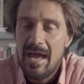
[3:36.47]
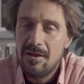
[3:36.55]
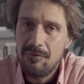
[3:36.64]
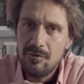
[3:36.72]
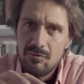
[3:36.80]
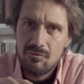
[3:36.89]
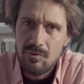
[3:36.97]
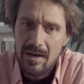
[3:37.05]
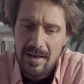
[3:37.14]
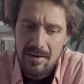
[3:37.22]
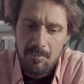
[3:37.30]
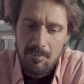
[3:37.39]
And if you're
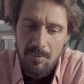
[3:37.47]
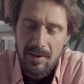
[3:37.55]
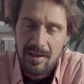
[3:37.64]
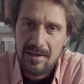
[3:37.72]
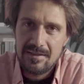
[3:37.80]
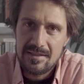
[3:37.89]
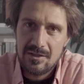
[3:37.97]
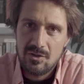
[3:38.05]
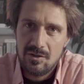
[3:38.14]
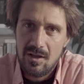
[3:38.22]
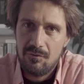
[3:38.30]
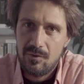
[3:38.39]
in a place in
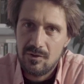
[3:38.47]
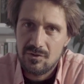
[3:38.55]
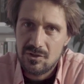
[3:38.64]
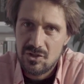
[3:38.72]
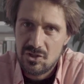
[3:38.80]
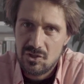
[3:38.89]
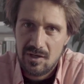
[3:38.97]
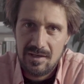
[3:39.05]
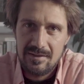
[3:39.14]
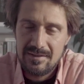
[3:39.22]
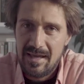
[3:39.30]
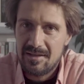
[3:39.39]
your life where you're just
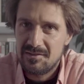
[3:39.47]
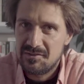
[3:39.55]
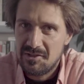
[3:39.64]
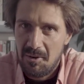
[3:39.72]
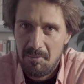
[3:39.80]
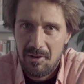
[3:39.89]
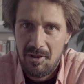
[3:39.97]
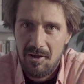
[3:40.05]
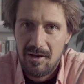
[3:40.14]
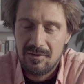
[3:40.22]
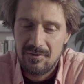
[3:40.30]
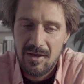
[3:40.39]
struggling to get some
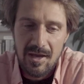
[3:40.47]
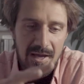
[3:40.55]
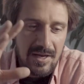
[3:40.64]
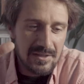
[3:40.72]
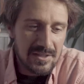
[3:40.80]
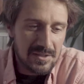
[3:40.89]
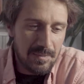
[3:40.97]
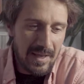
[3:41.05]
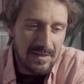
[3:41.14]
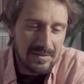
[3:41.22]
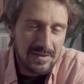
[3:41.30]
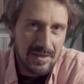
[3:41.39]
clients, just
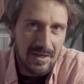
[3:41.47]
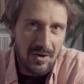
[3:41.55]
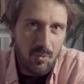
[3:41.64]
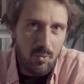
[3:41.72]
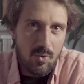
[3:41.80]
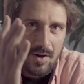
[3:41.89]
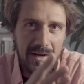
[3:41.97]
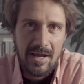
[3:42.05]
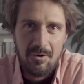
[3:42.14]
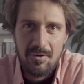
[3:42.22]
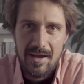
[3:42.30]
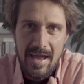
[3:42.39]
spend one
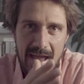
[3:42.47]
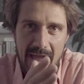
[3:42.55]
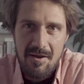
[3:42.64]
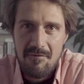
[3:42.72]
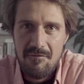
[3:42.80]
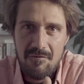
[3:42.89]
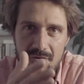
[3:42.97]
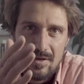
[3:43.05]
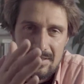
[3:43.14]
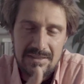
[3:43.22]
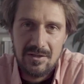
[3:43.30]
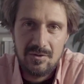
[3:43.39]
hour every
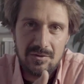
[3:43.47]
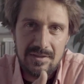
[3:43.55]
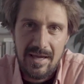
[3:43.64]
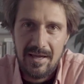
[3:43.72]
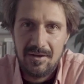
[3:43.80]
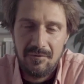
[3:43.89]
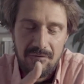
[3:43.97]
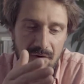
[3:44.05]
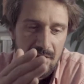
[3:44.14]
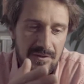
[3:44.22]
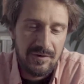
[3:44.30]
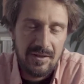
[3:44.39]
single day,
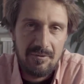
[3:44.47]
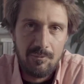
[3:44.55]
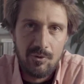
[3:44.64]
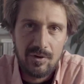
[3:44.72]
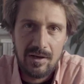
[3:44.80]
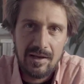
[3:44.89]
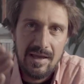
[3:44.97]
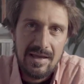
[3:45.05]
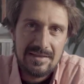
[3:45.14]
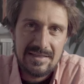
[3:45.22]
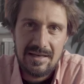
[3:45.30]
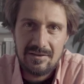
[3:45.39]
first thing in the morning,
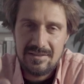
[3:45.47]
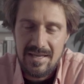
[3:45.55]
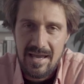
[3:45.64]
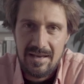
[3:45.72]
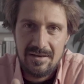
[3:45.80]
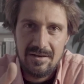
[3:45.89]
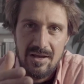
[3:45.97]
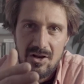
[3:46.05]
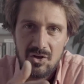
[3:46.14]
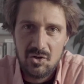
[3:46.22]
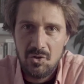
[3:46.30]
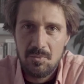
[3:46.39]
send out ten
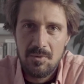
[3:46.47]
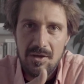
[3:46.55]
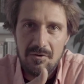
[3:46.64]
Loom